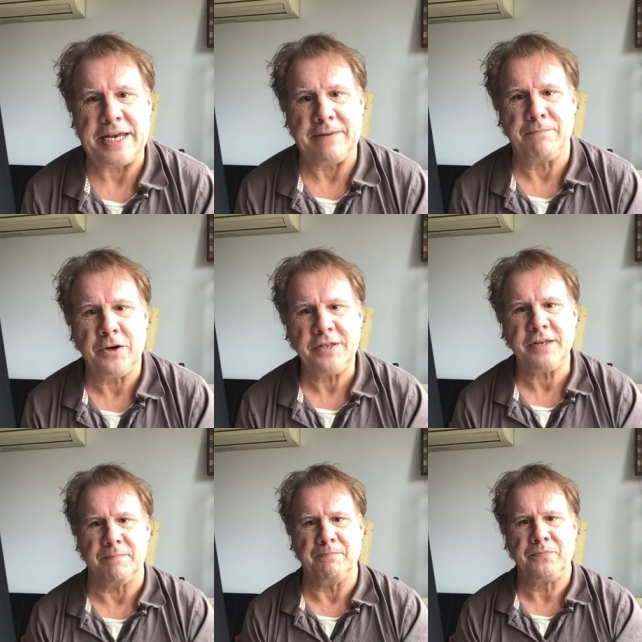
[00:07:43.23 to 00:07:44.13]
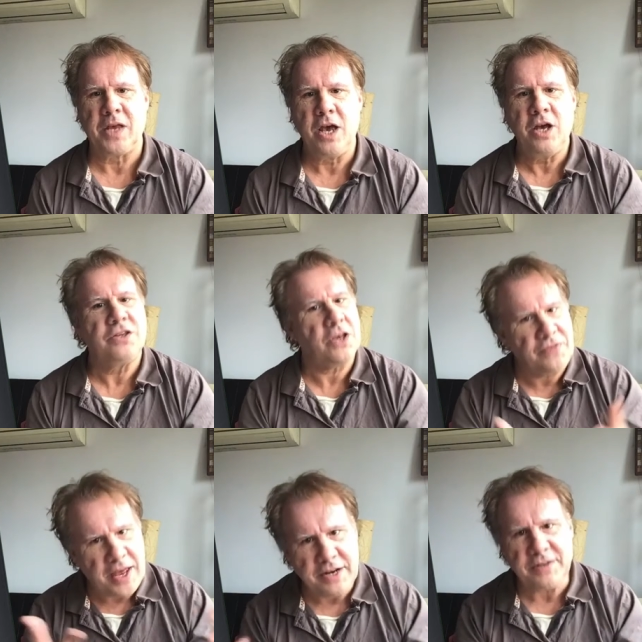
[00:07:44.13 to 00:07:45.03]
in person.
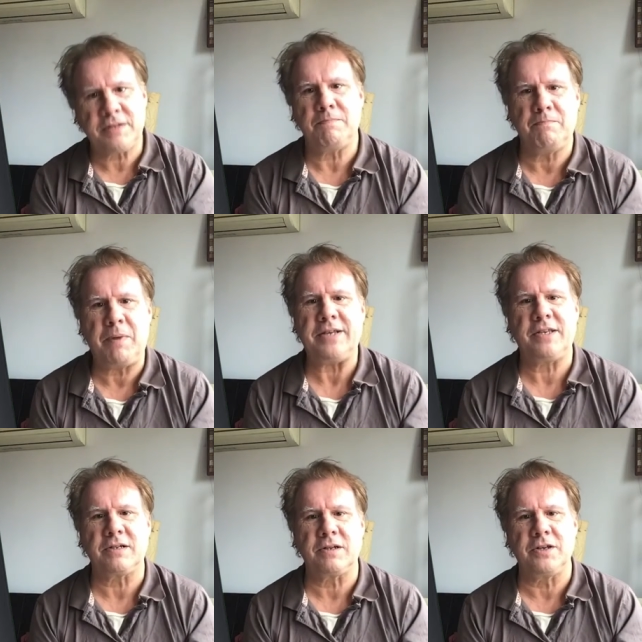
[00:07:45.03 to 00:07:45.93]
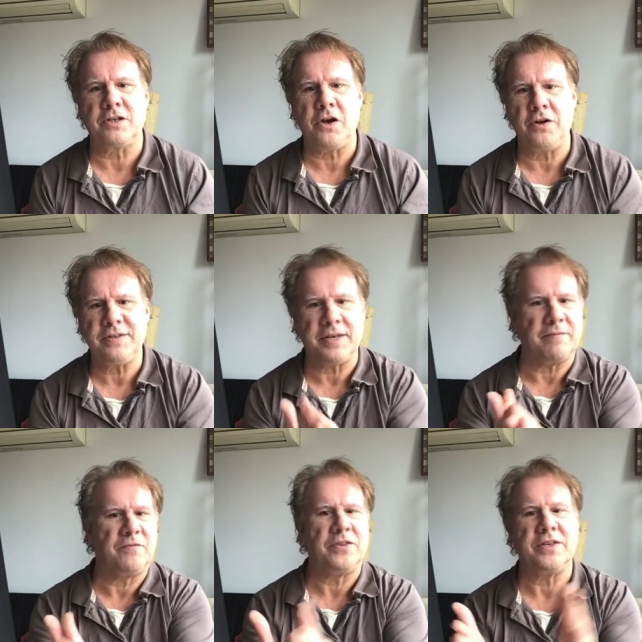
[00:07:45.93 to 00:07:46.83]
So that is basically the
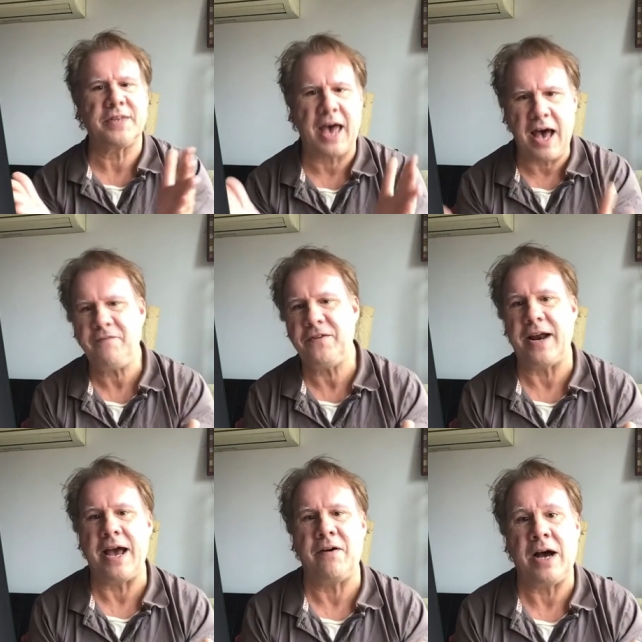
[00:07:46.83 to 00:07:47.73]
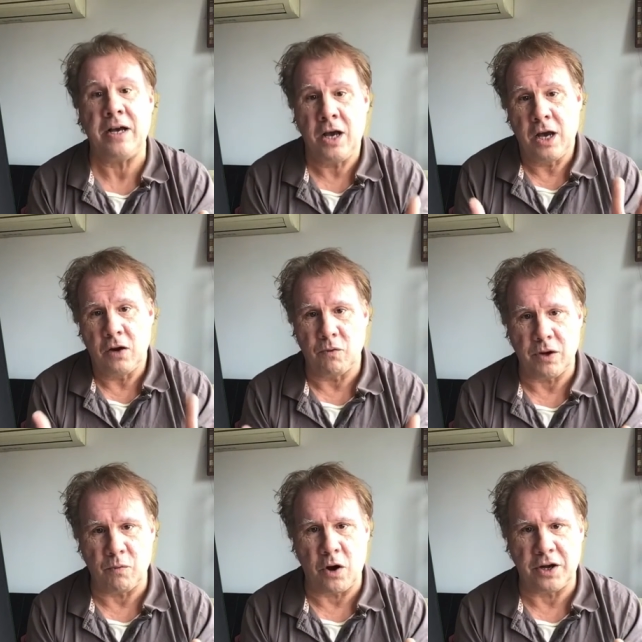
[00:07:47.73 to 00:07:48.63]
concept for this half an hour.
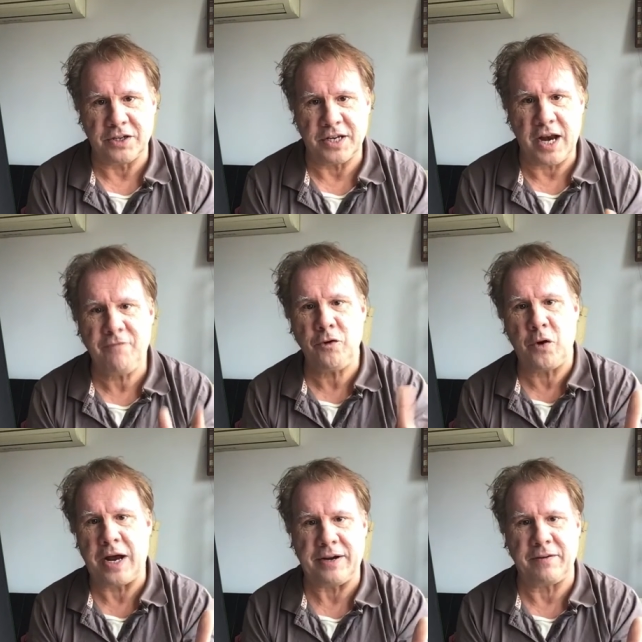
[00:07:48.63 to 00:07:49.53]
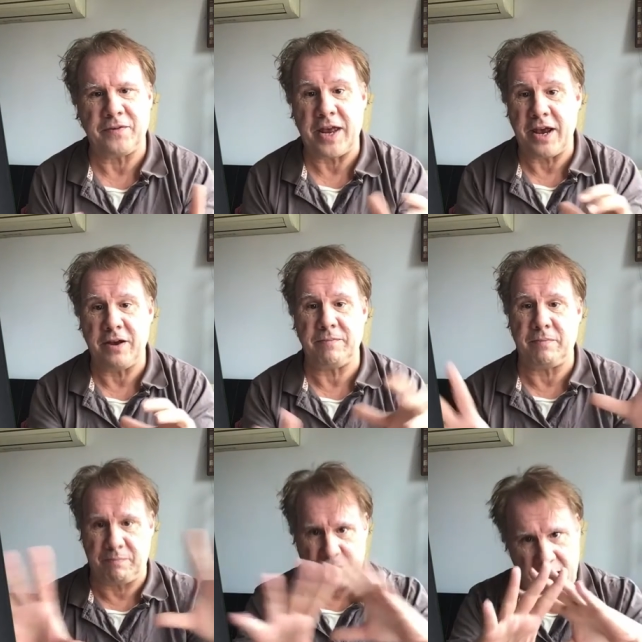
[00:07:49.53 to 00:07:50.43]
We want everyone there
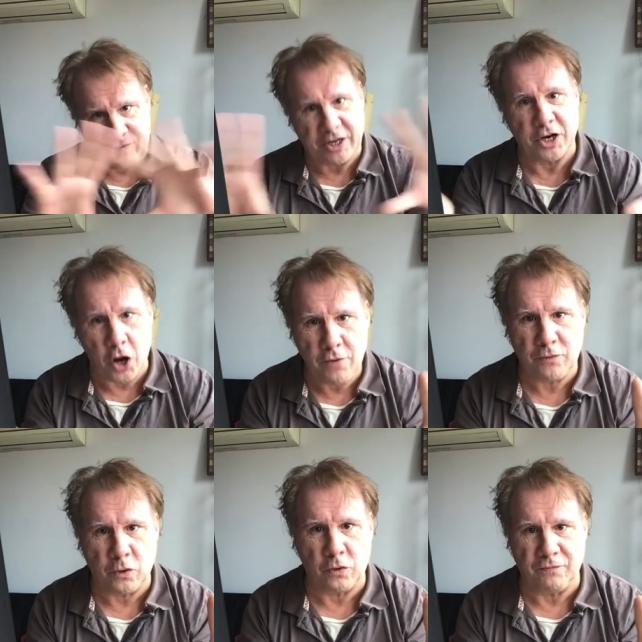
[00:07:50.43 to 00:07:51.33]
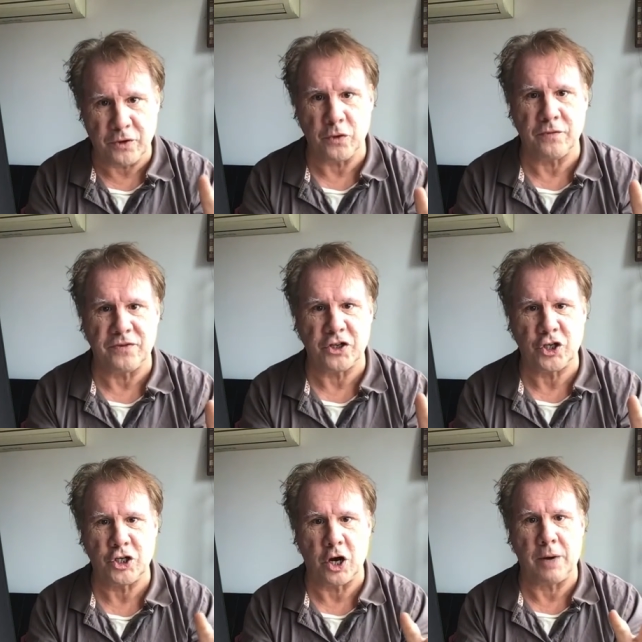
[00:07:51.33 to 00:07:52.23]
having an overall view of the
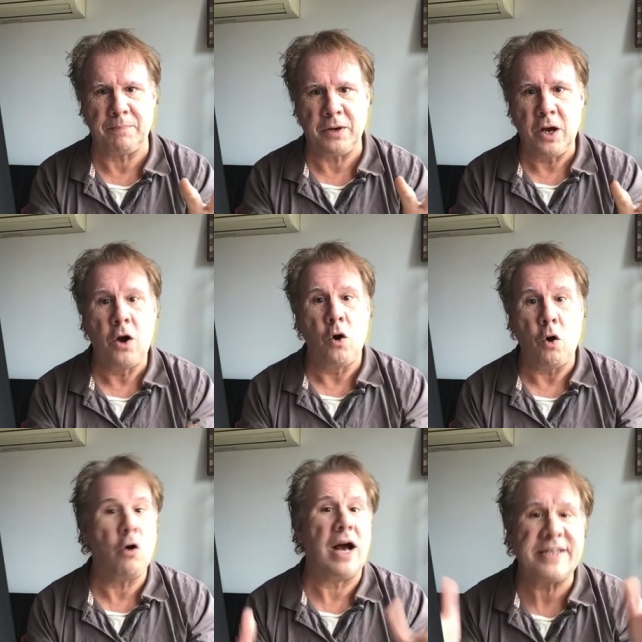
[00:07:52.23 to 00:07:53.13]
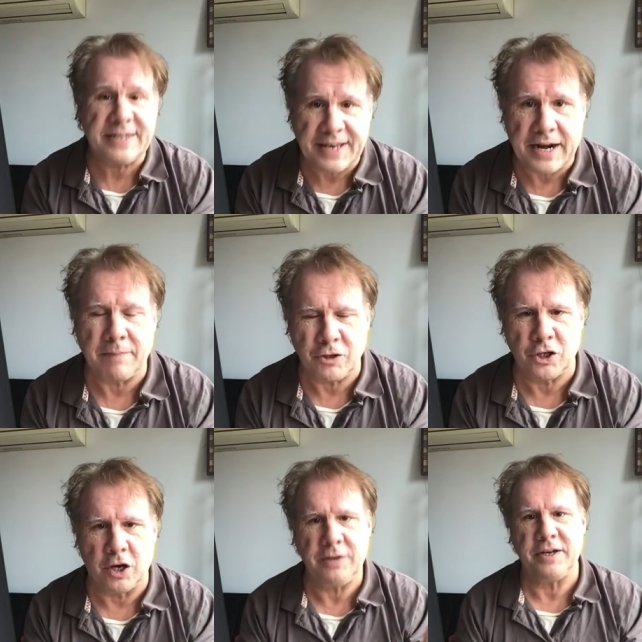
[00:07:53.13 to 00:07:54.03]
shop, or a setup
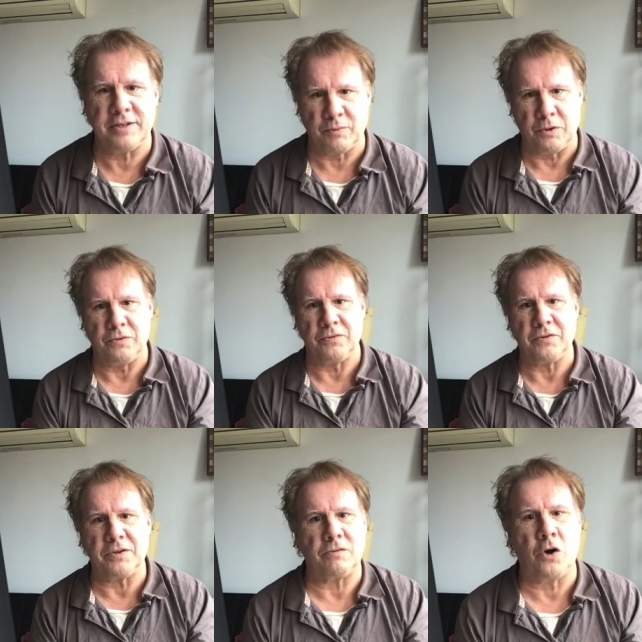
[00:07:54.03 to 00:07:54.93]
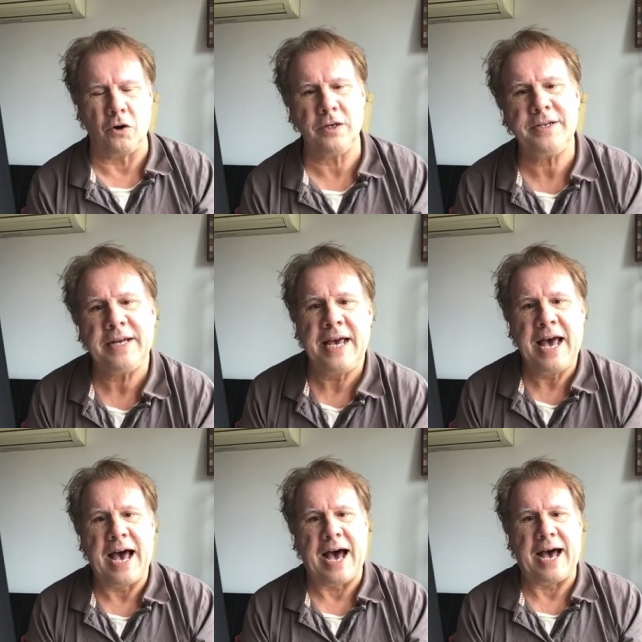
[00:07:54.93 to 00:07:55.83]
shot as we'll call it,
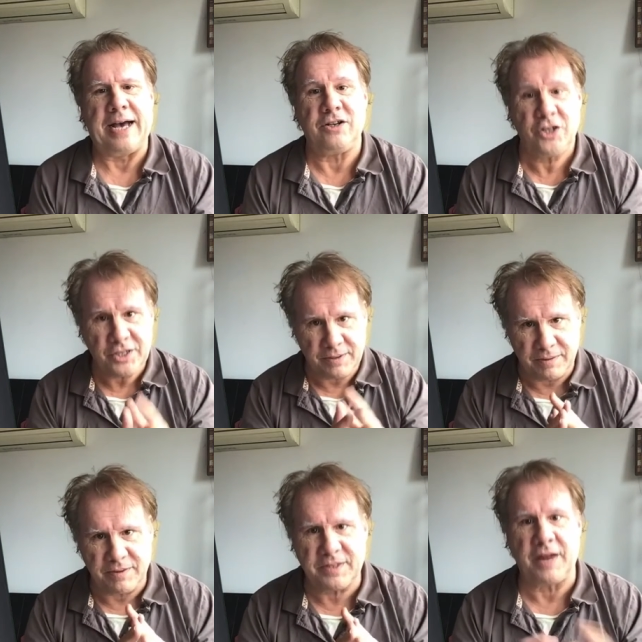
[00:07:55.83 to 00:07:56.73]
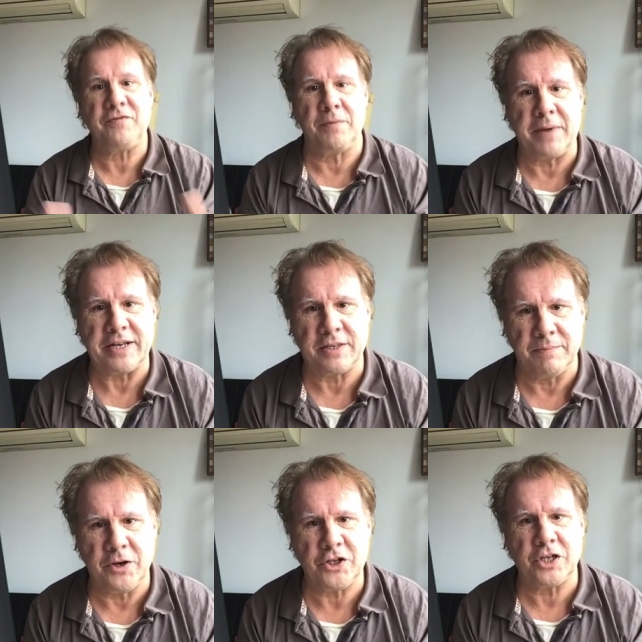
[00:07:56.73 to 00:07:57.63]
just stuff that makes the
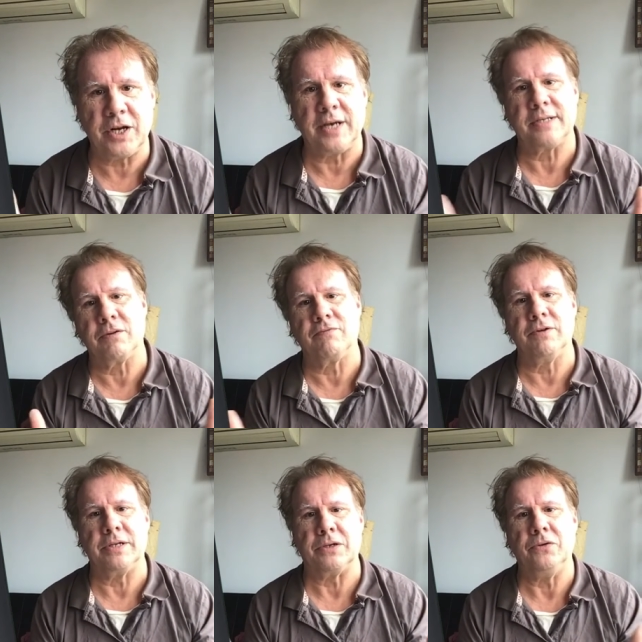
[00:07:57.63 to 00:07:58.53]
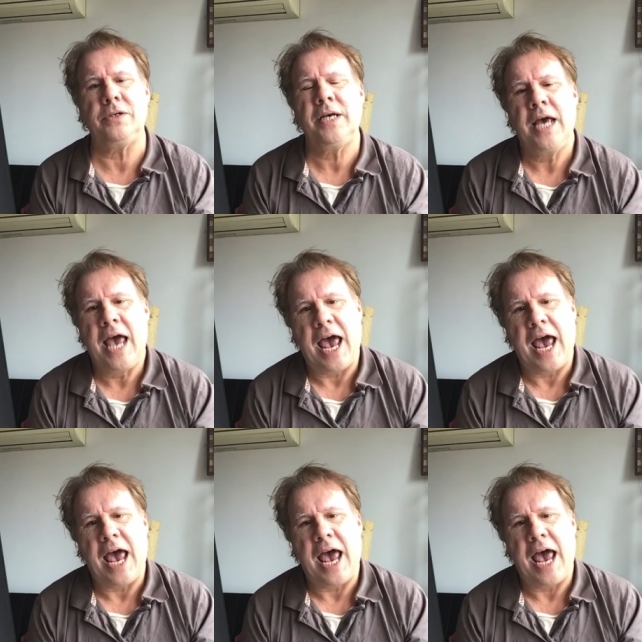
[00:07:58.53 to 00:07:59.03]
merchandise look really good.